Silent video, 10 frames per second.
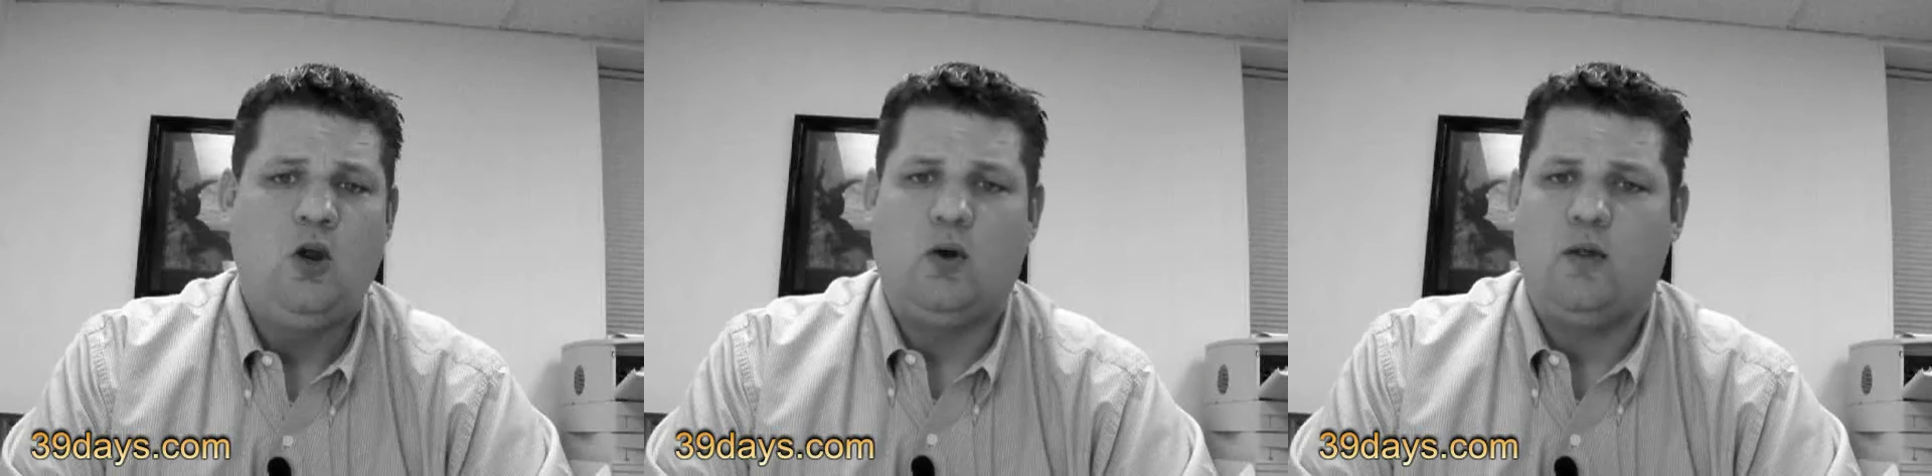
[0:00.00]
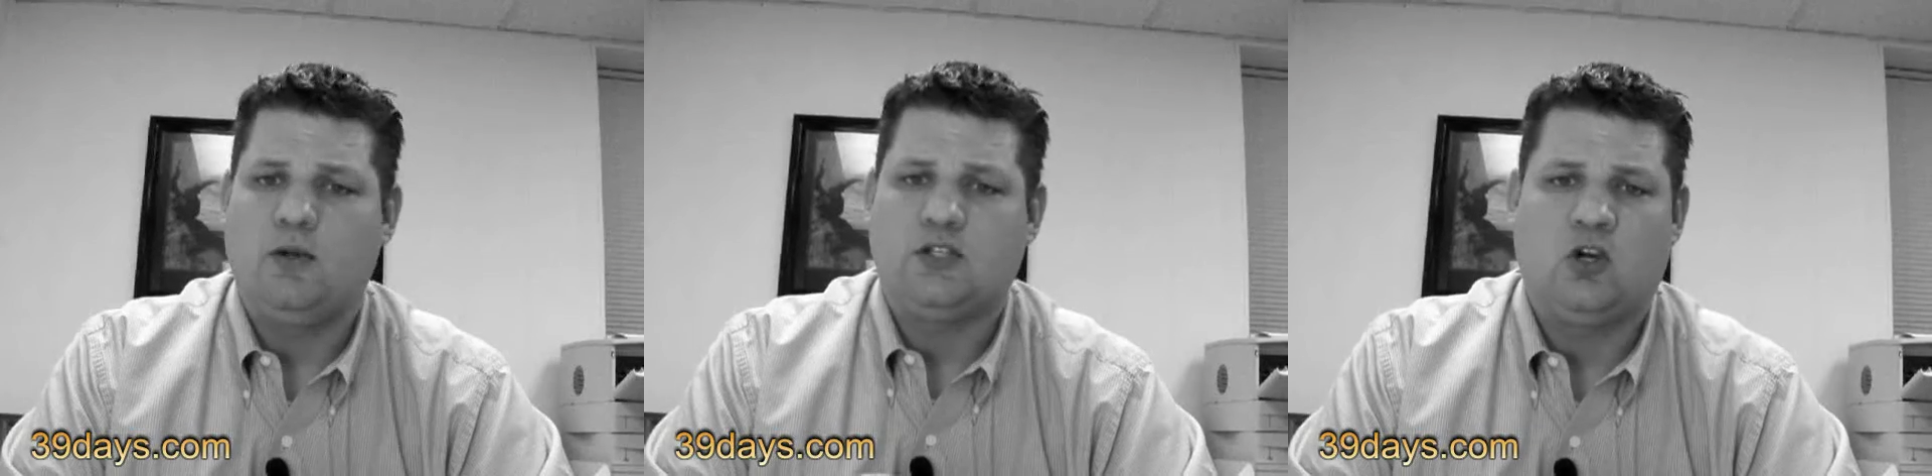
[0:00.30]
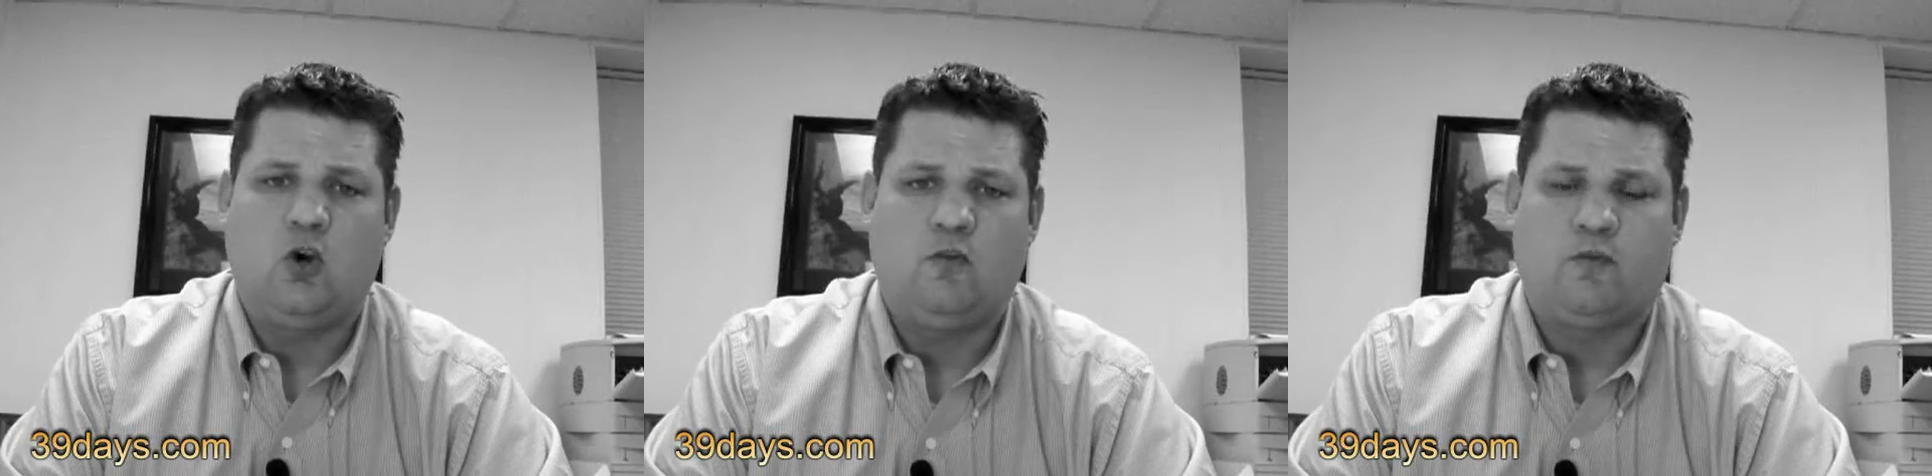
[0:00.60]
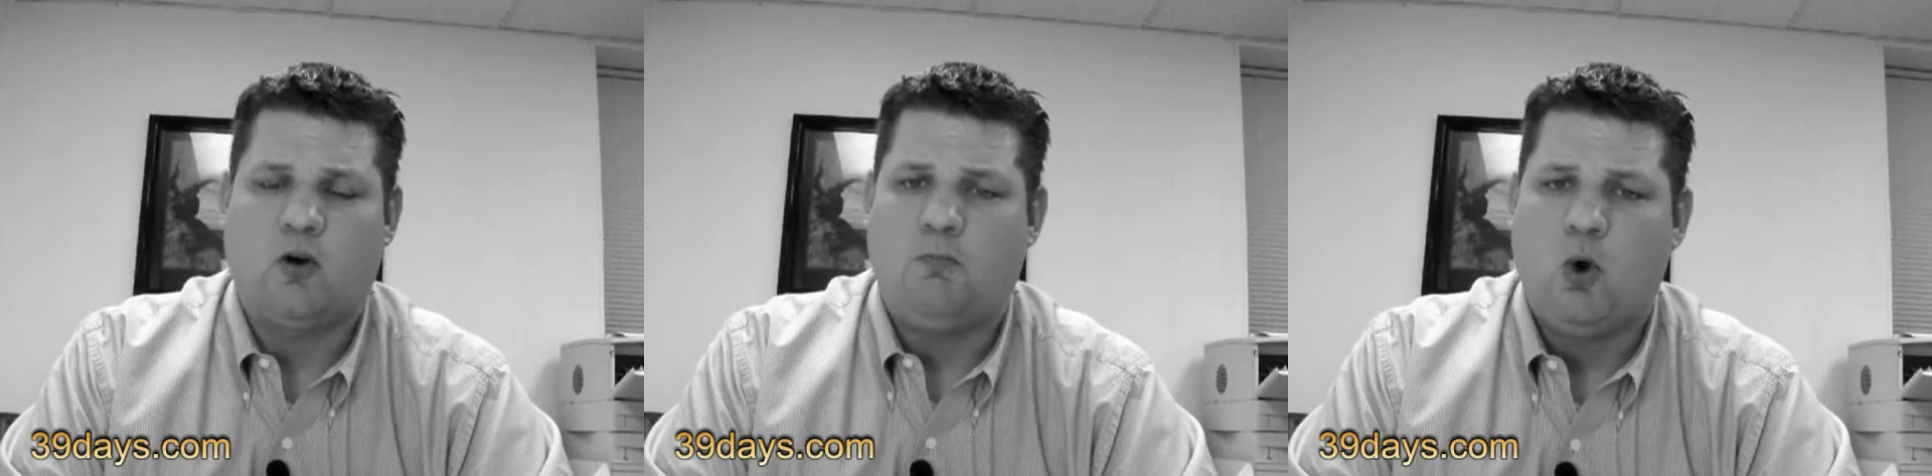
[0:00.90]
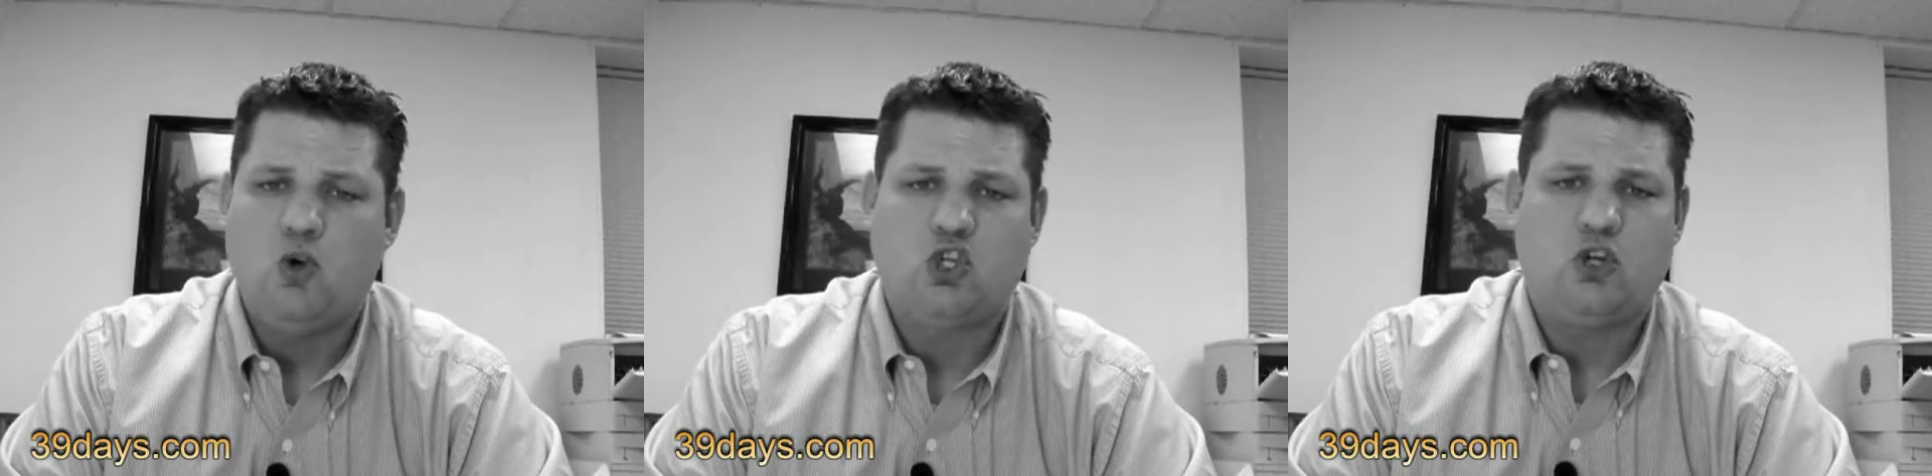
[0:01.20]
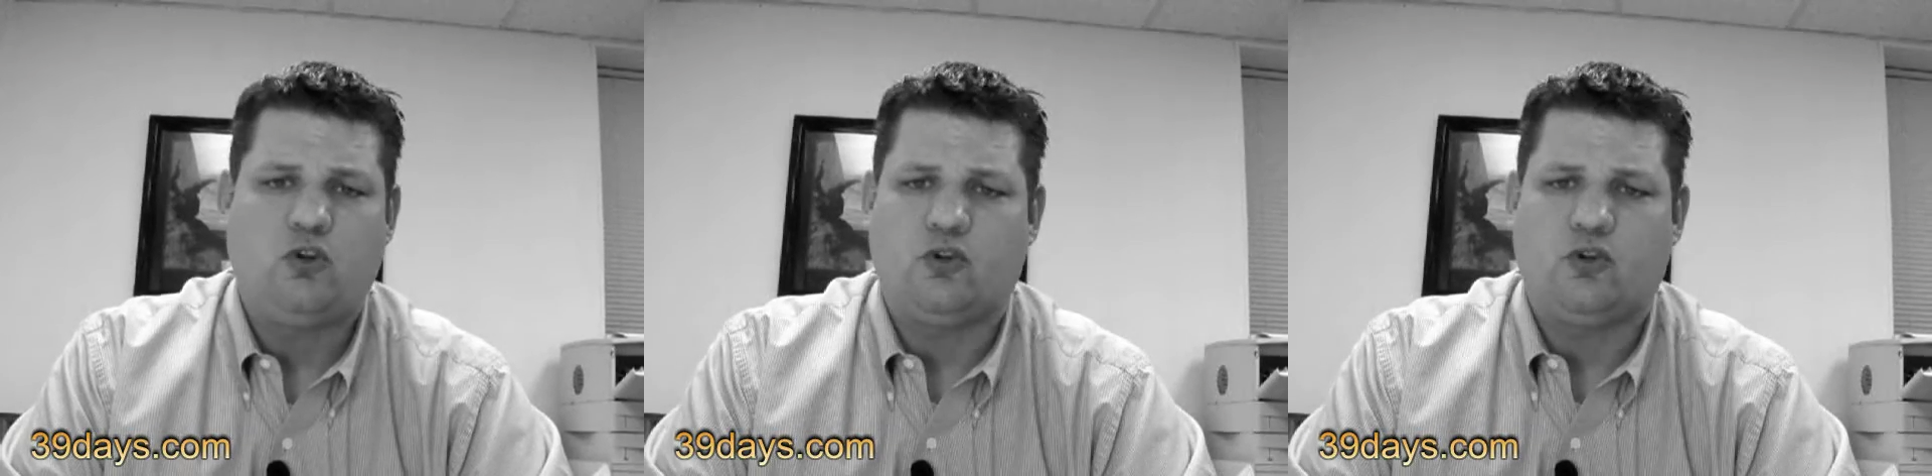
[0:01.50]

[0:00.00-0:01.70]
whether it's a goal for emotional